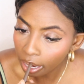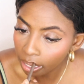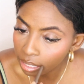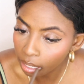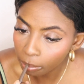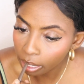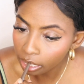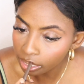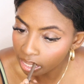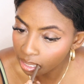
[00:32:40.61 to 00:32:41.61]
I can't
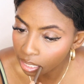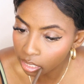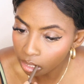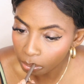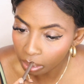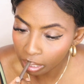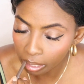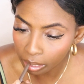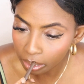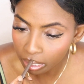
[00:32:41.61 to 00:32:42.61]
practice dental hygiene
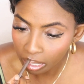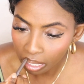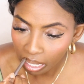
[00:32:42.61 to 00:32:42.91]
because